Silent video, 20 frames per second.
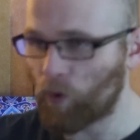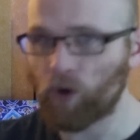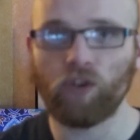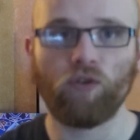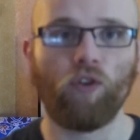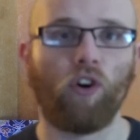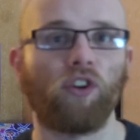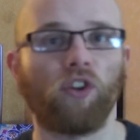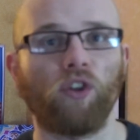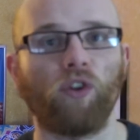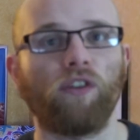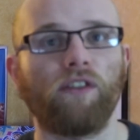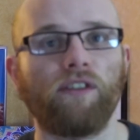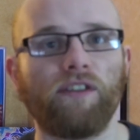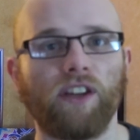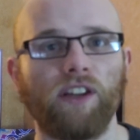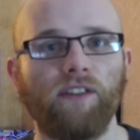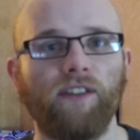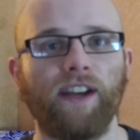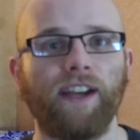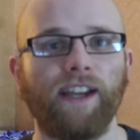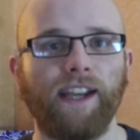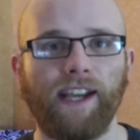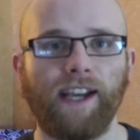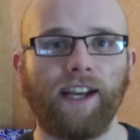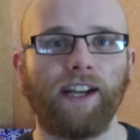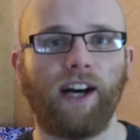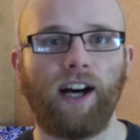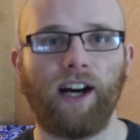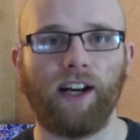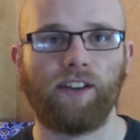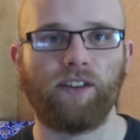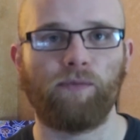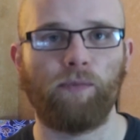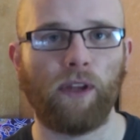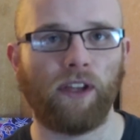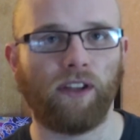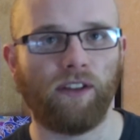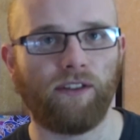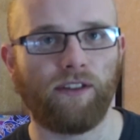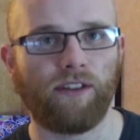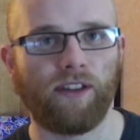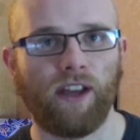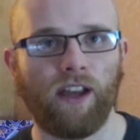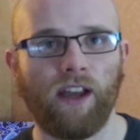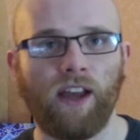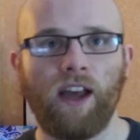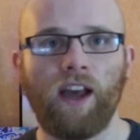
Monitor Audio Silver 8i speakers.